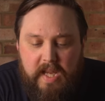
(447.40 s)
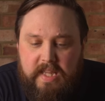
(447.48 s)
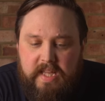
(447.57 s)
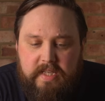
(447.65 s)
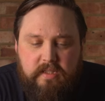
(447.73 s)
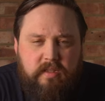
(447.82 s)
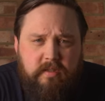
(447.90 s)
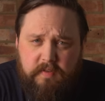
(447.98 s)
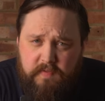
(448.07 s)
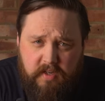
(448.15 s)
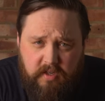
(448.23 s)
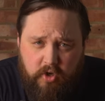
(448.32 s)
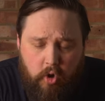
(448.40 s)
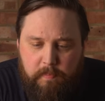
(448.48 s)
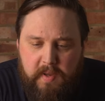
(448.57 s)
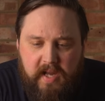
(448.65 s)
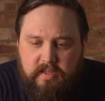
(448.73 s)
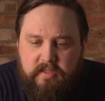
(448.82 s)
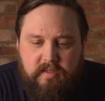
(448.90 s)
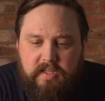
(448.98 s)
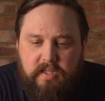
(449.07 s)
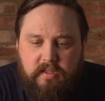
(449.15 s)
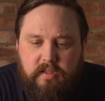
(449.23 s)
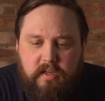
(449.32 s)
And that's just a very compact
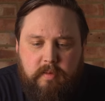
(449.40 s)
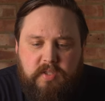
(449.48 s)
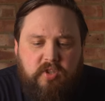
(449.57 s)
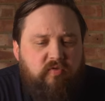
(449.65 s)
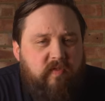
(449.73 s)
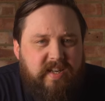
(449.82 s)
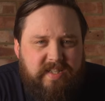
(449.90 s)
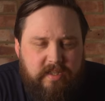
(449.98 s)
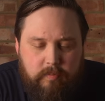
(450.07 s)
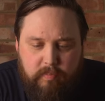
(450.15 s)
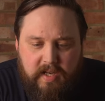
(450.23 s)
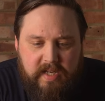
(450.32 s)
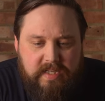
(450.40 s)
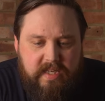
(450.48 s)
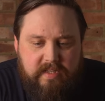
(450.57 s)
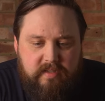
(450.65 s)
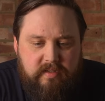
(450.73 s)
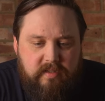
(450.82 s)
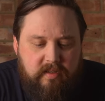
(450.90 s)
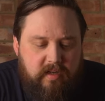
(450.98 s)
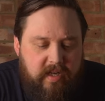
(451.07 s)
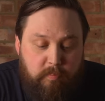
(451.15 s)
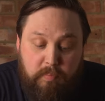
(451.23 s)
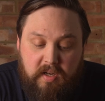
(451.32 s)
little serrated blade
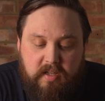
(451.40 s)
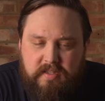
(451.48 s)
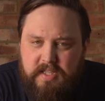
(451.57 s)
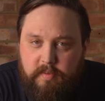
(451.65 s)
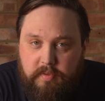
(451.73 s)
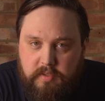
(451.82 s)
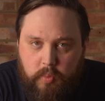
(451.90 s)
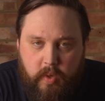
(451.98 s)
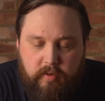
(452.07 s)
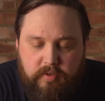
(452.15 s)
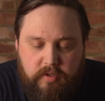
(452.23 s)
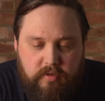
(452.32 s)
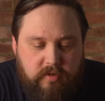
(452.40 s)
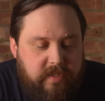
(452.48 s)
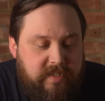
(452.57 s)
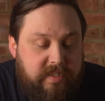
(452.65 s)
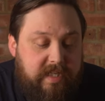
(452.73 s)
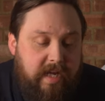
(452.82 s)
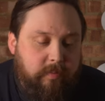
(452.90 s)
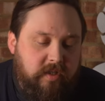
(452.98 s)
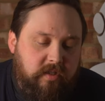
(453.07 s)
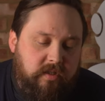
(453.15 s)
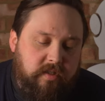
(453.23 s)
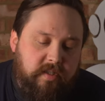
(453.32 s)
and blunt tip as well, so you're not going to
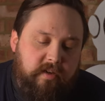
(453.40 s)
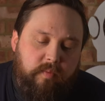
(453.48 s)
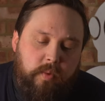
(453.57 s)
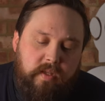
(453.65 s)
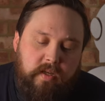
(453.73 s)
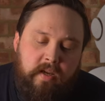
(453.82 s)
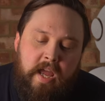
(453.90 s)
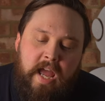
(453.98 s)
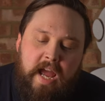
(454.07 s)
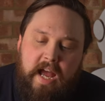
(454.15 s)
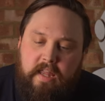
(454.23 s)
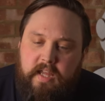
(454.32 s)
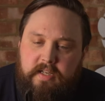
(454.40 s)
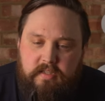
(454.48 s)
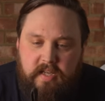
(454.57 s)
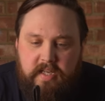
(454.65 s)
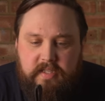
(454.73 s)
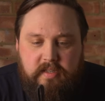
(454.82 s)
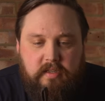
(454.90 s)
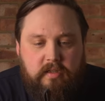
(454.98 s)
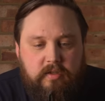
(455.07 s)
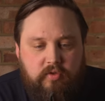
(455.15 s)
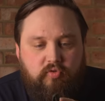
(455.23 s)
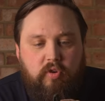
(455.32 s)
damage yourself with it. And that just has
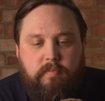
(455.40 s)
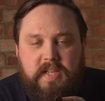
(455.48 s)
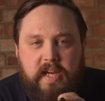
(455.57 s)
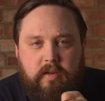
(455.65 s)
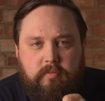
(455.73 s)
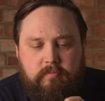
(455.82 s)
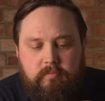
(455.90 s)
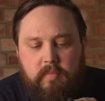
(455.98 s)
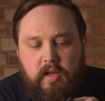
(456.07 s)
a drop down